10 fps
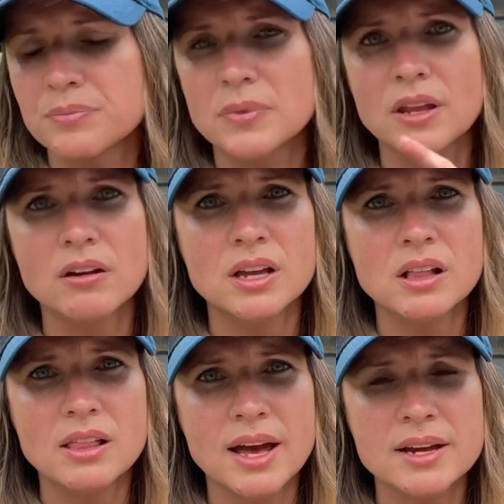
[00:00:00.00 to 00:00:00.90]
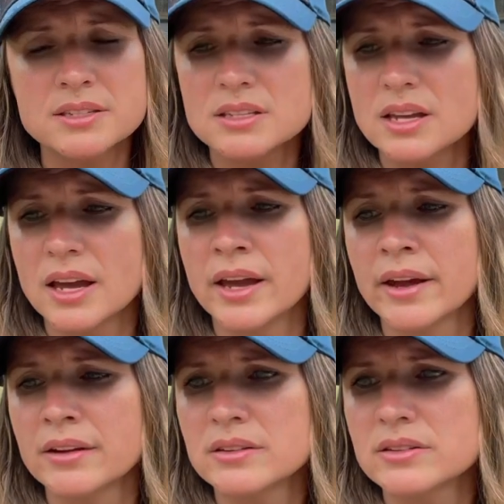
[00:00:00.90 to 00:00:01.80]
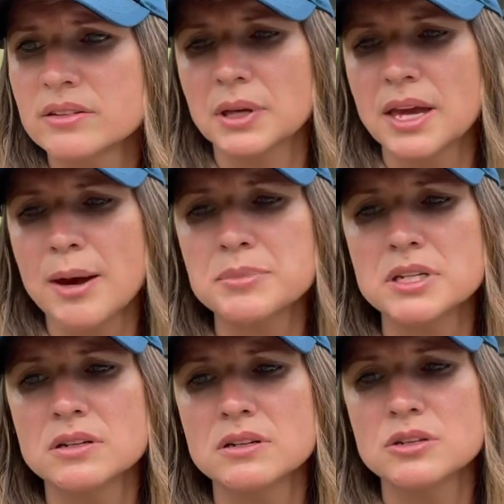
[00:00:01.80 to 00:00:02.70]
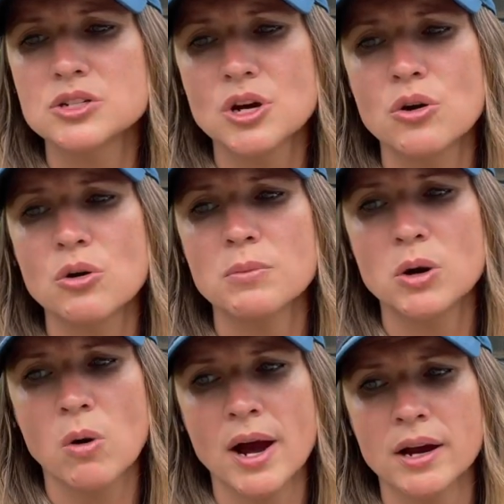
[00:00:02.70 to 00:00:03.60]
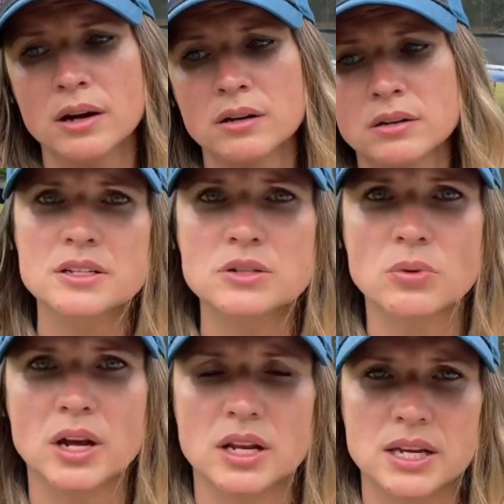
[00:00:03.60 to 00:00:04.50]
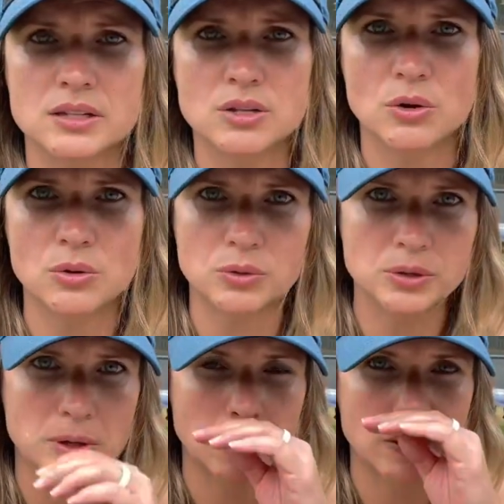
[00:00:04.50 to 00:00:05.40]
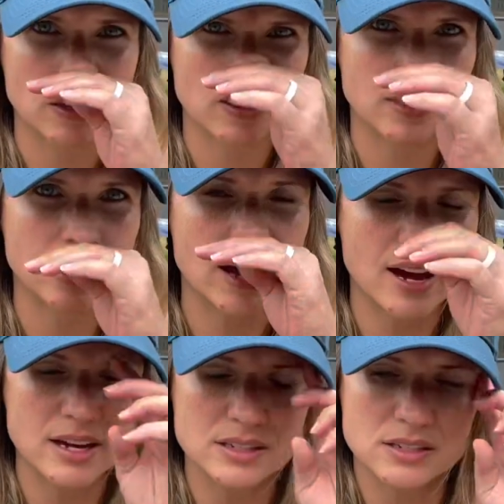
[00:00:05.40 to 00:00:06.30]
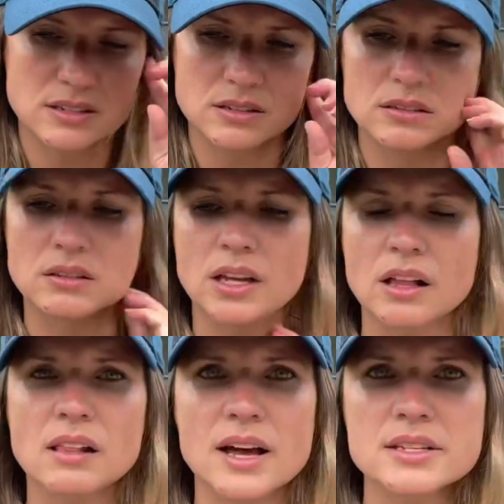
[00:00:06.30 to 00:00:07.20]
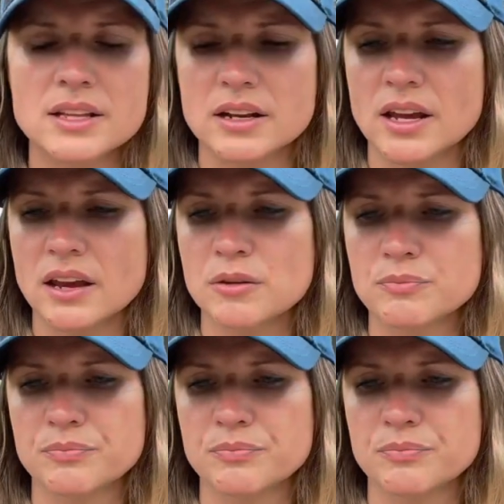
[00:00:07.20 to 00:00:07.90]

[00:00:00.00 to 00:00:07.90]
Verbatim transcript: they're in class and Captain Joe Maguire says what he told the guys in class that day.